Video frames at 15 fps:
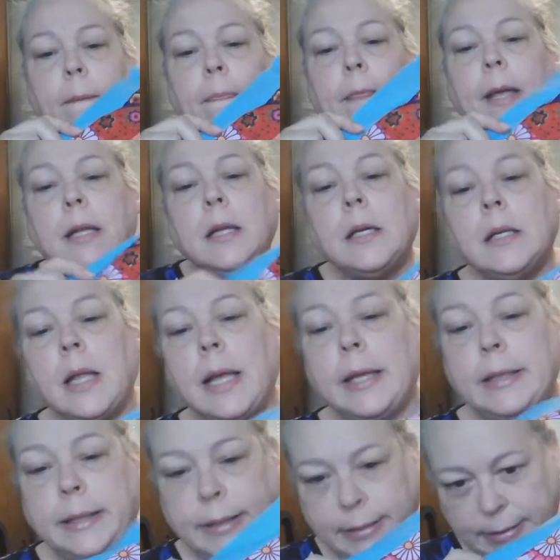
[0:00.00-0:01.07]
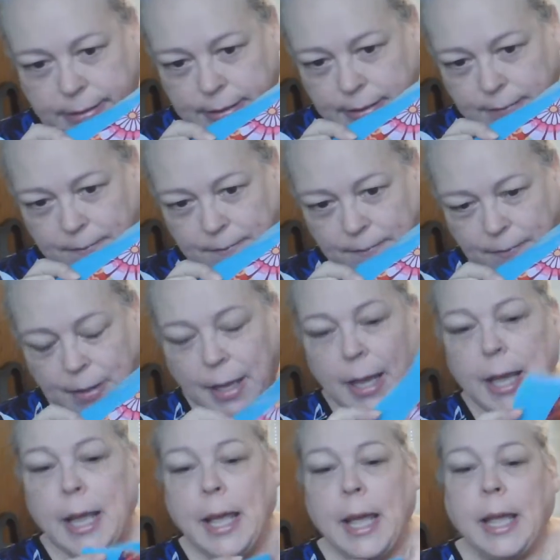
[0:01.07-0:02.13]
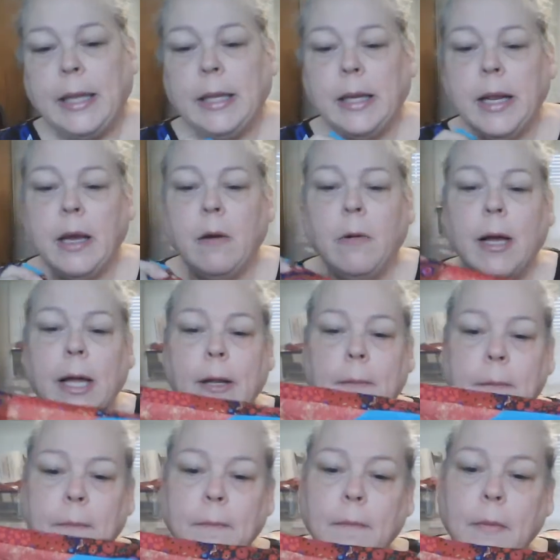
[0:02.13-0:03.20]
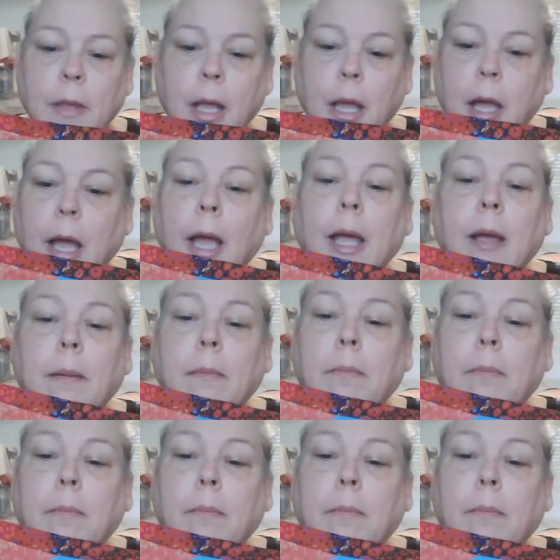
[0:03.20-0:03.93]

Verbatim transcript: they look like this. And you know what? I am